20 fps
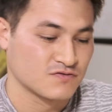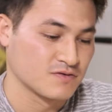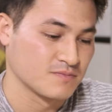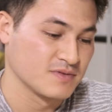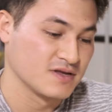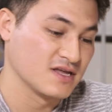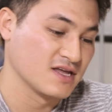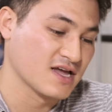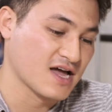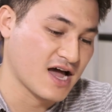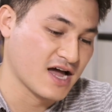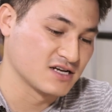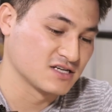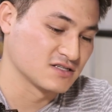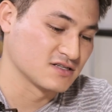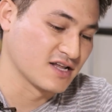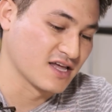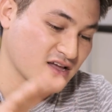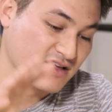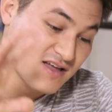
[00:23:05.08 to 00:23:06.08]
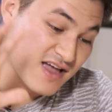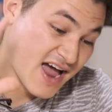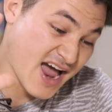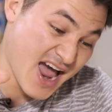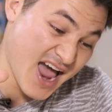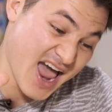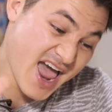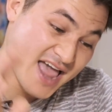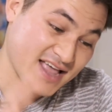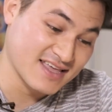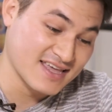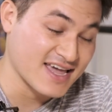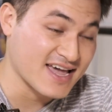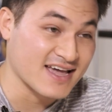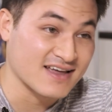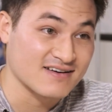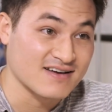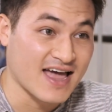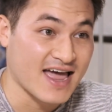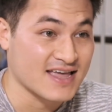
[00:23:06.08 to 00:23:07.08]
for me, I just like, I
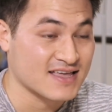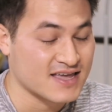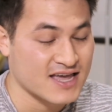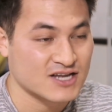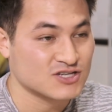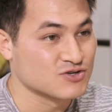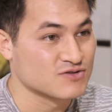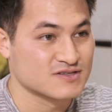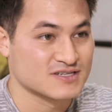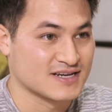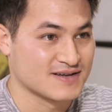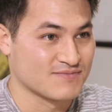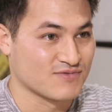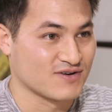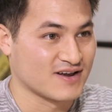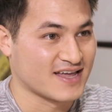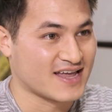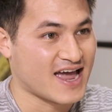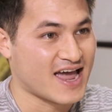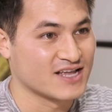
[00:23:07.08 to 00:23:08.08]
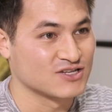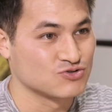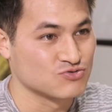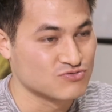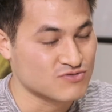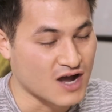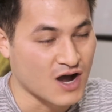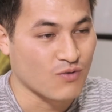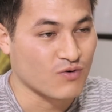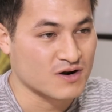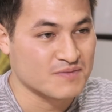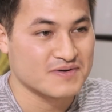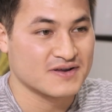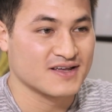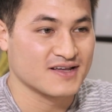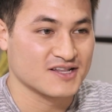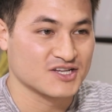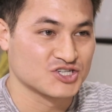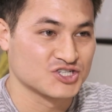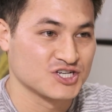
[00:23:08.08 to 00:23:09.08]
can't do this anymore. Like, I do not want to be
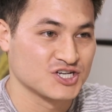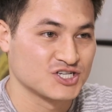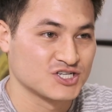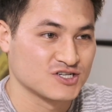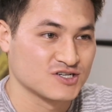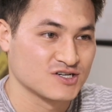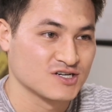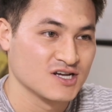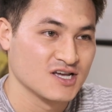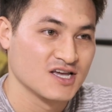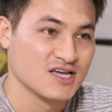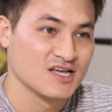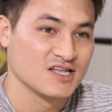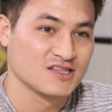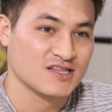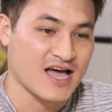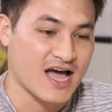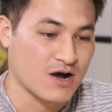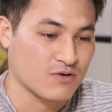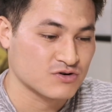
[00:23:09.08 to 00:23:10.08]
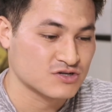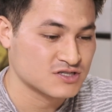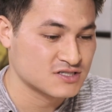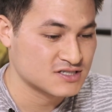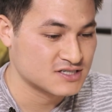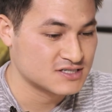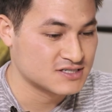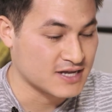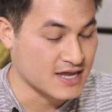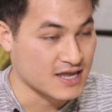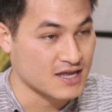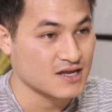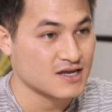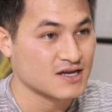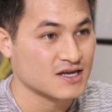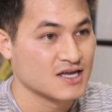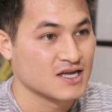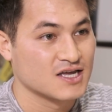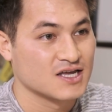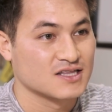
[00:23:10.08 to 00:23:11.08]
an English teacher. The hours stink.
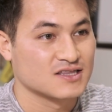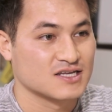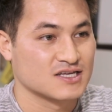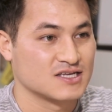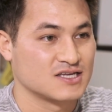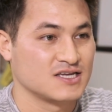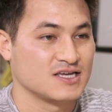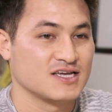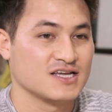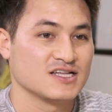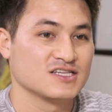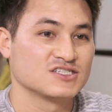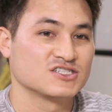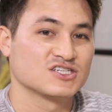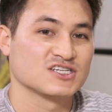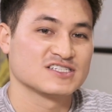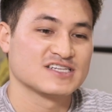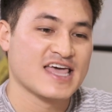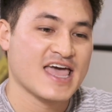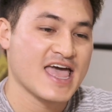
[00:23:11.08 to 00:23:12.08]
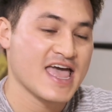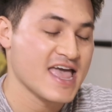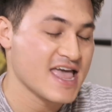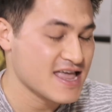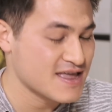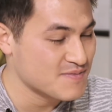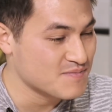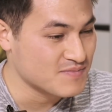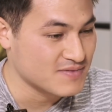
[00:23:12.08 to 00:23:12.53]
The kids just hate